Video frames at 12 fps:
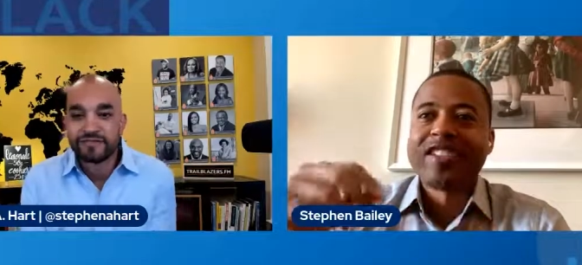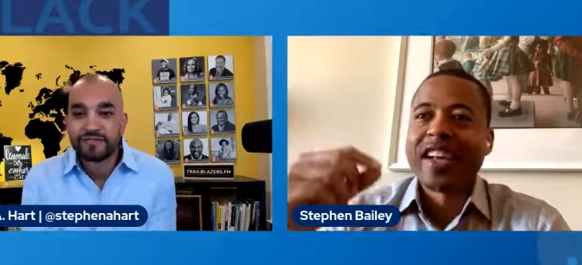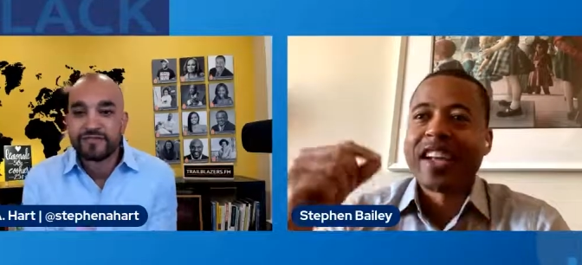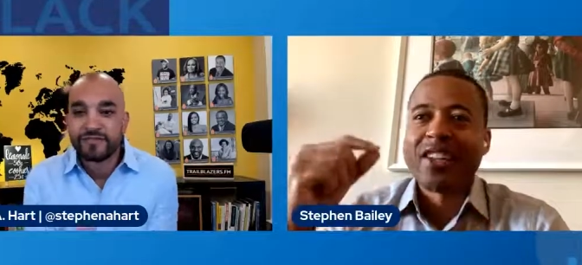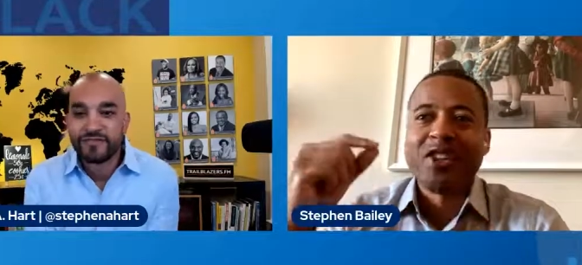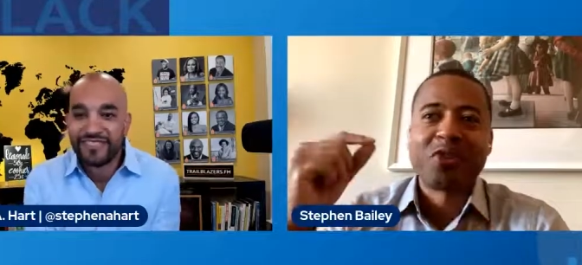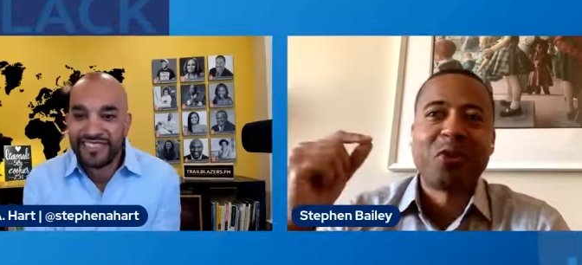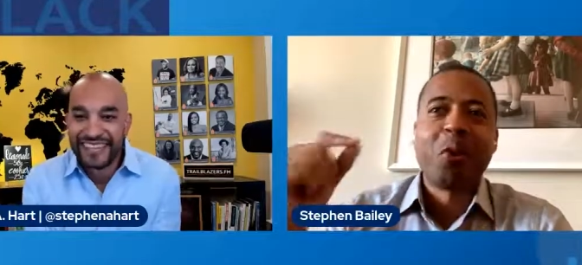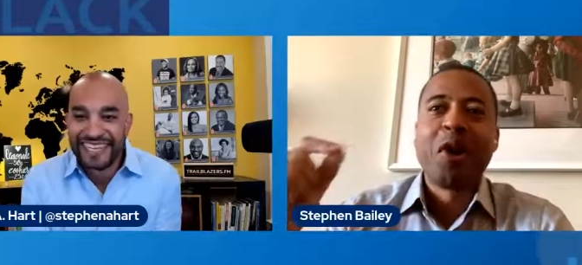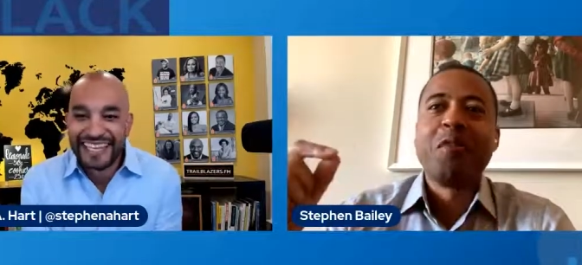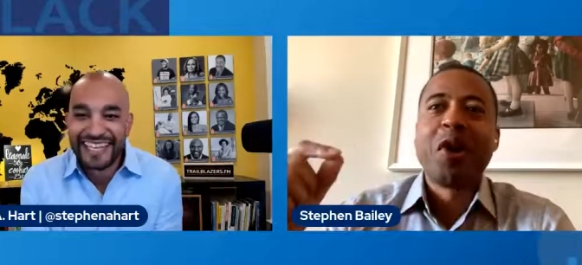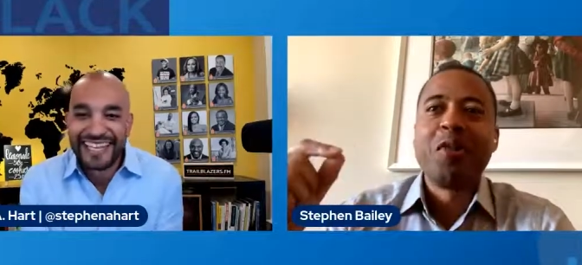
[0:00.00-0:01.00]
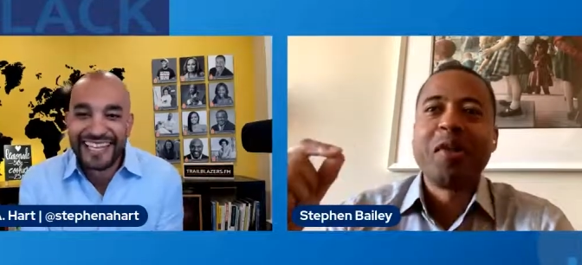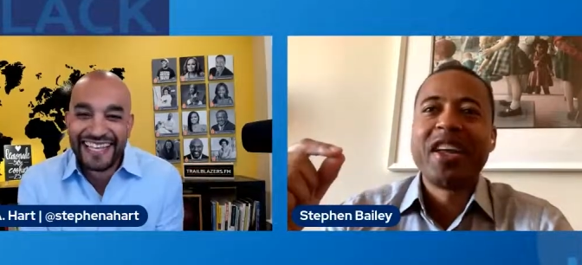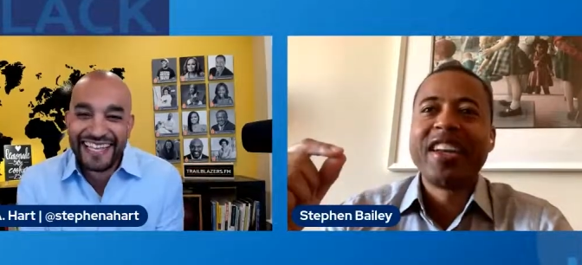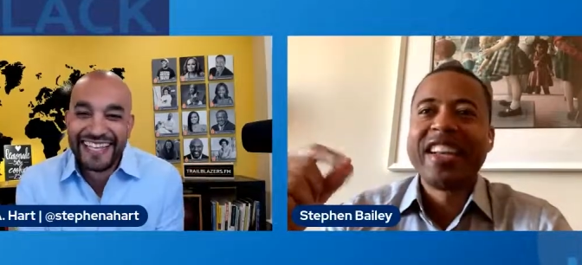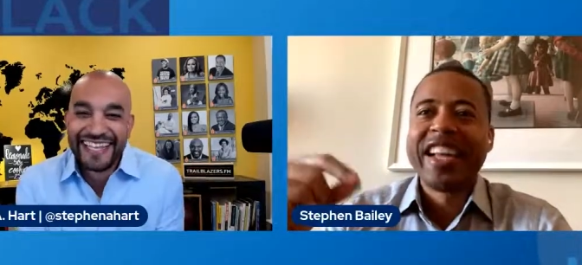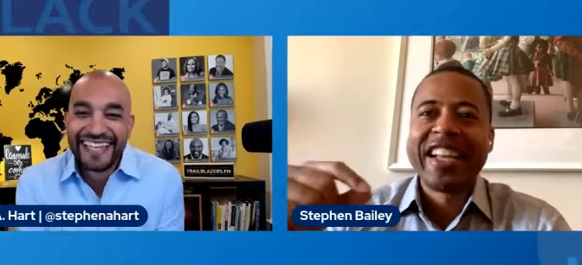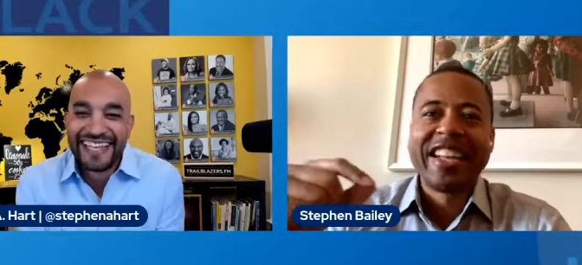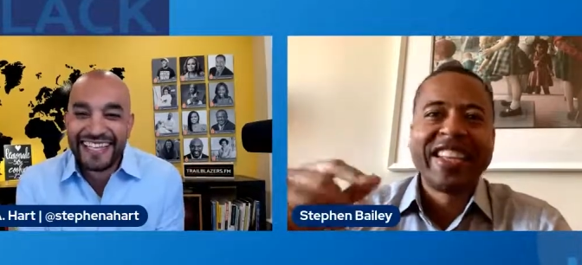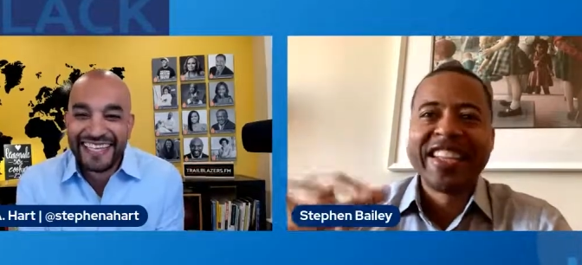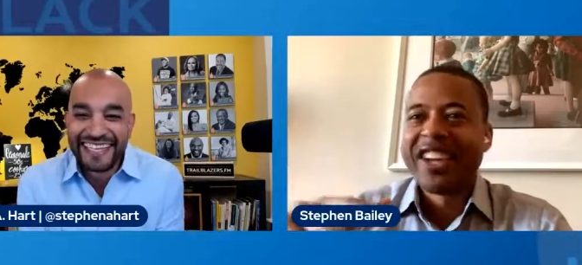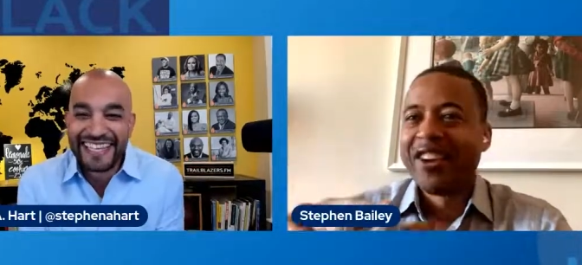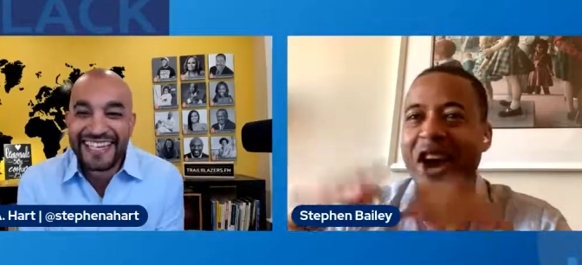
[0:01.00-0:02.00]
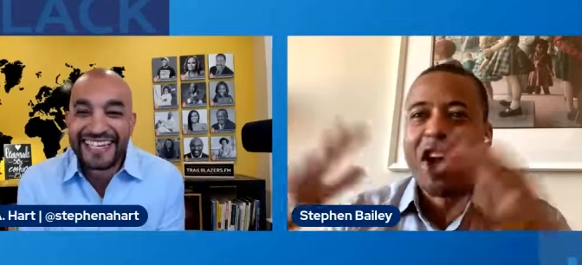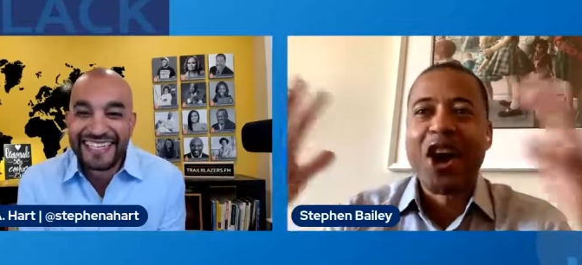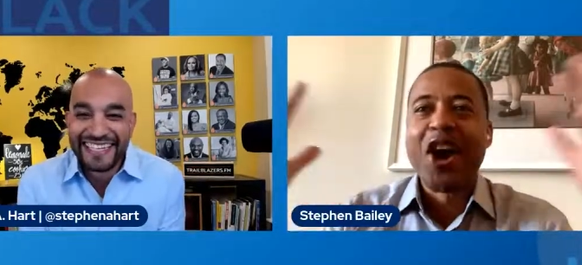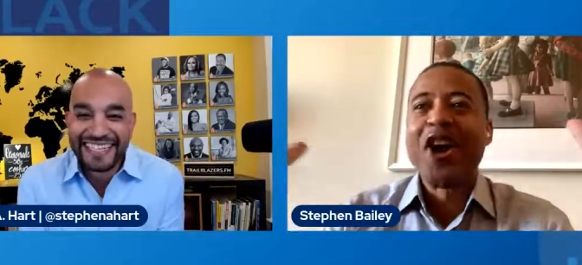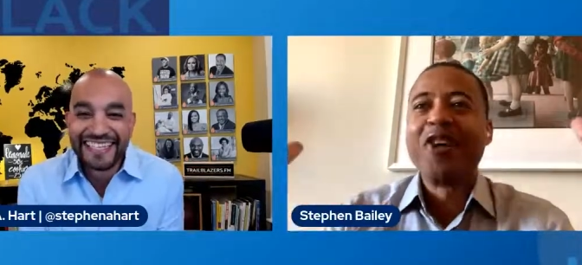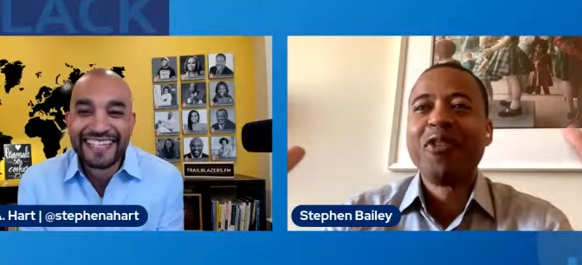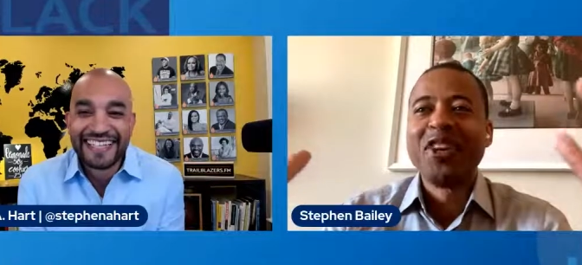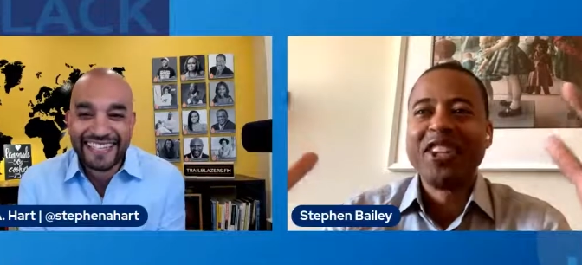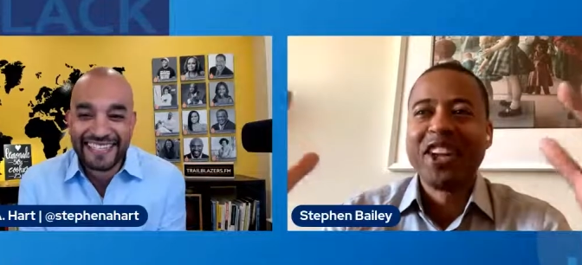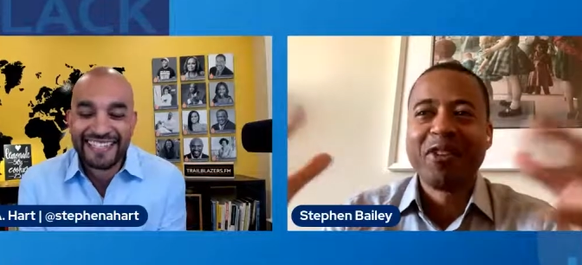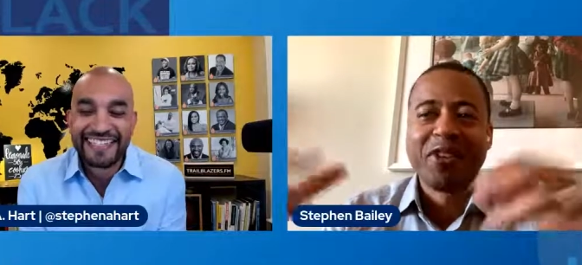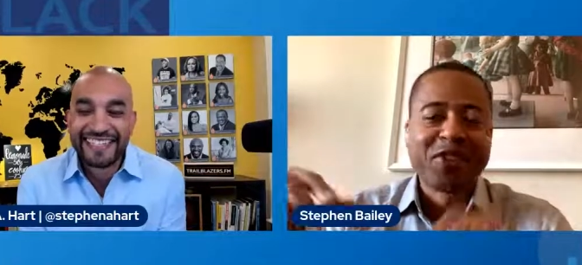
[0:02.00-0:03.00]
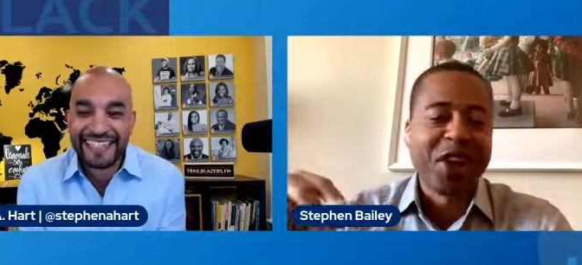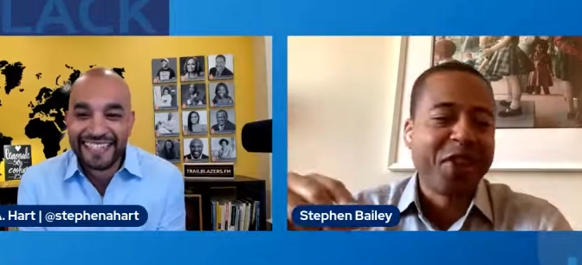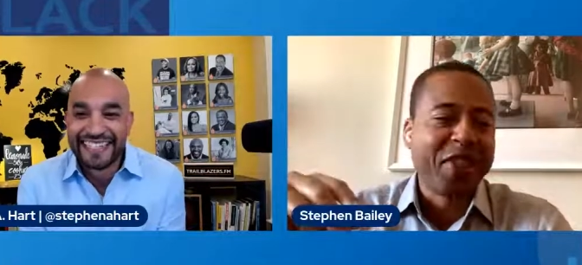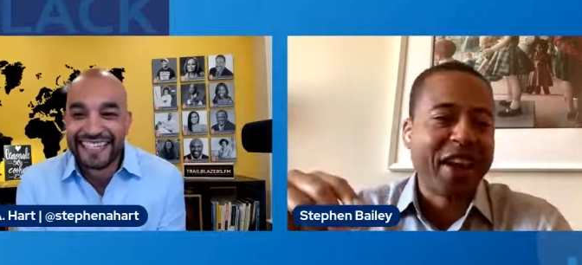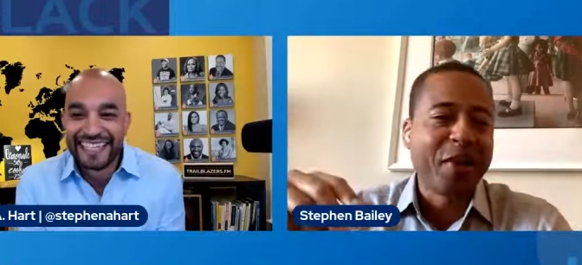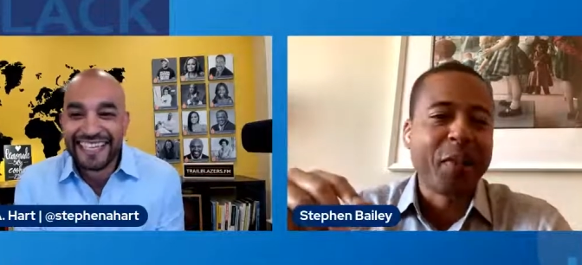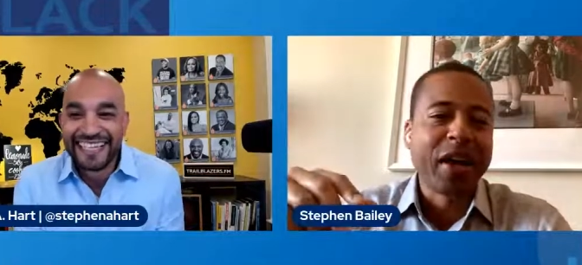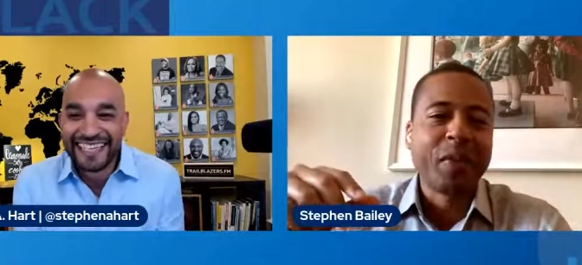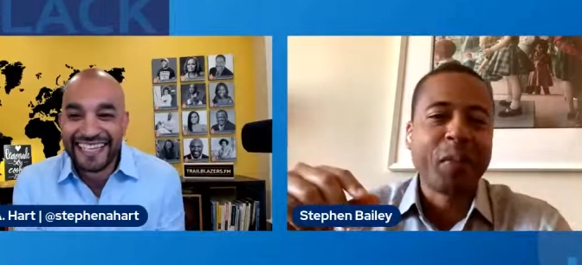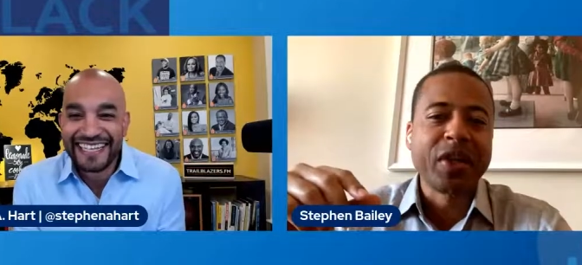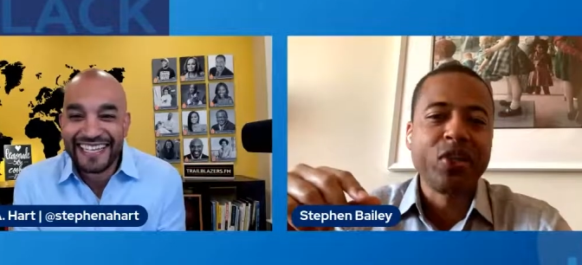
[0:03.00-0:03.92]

Speaker 1: and it's like this one moment and you know it all you know it's all there but